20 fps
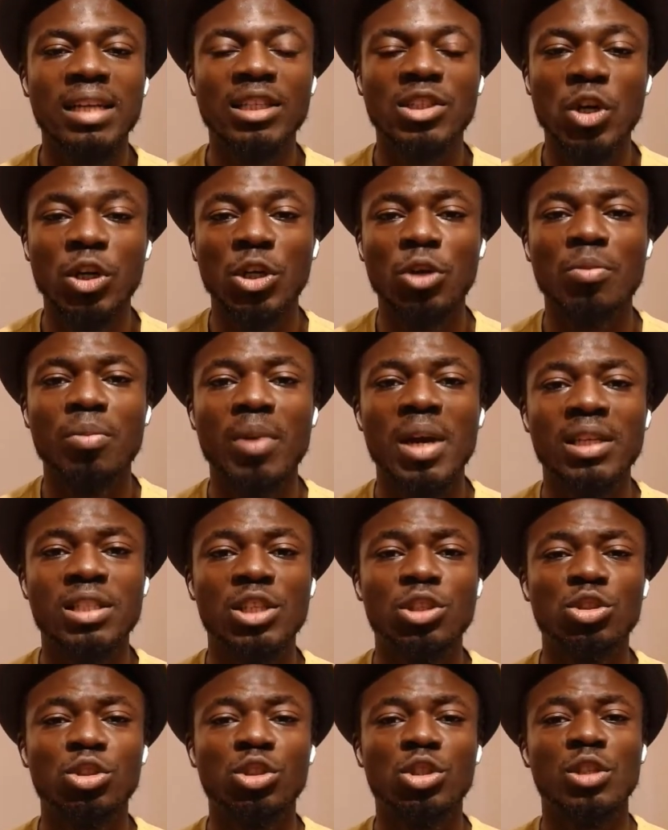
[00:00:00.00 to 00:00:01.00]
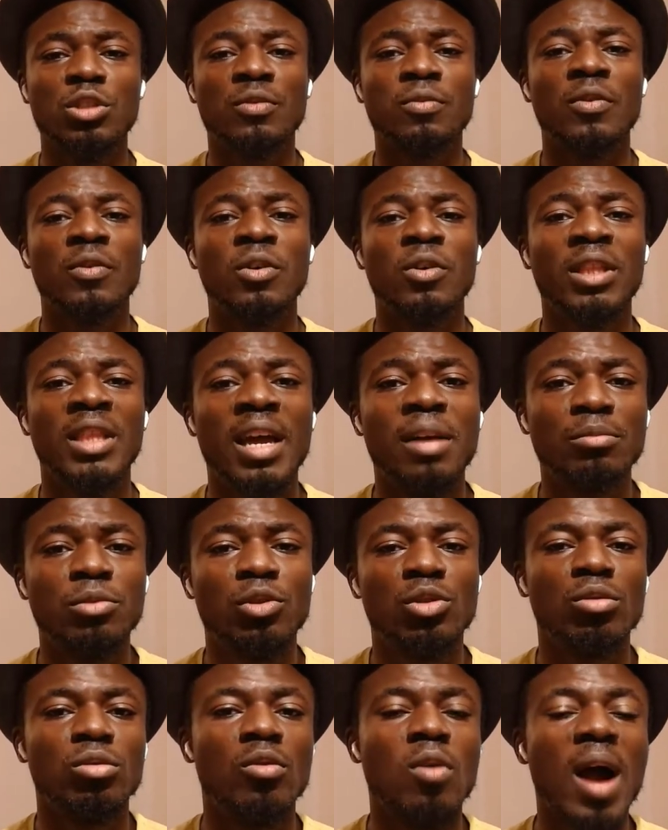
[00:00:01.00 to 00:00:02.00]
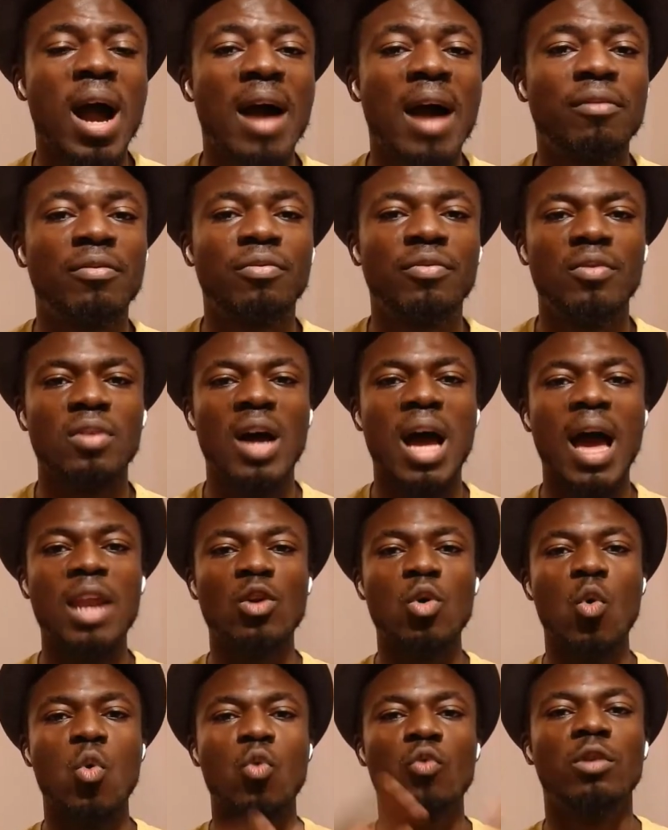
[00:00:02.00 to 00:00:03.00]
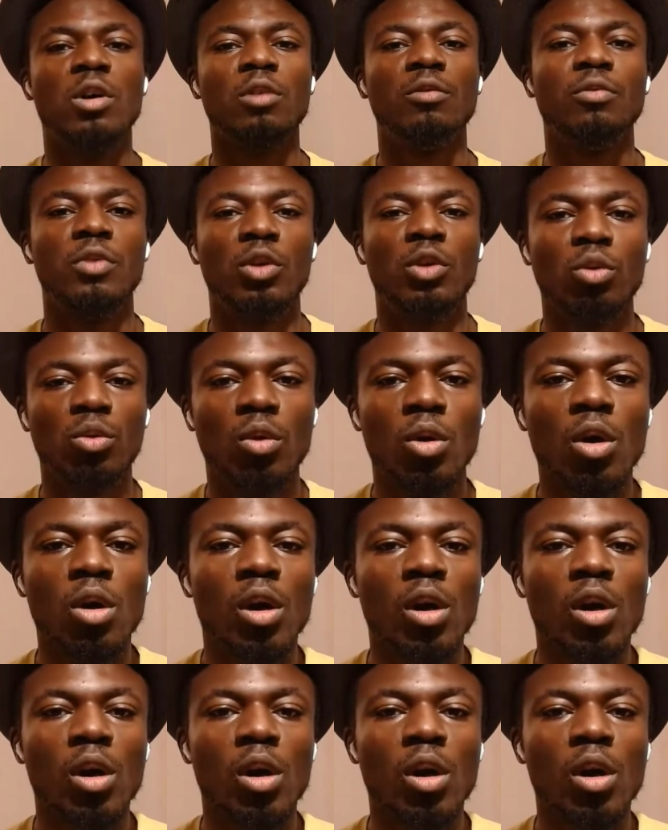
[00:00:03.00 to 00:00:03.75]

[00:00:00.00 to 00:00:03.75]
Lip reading: document is just for them to have an overview.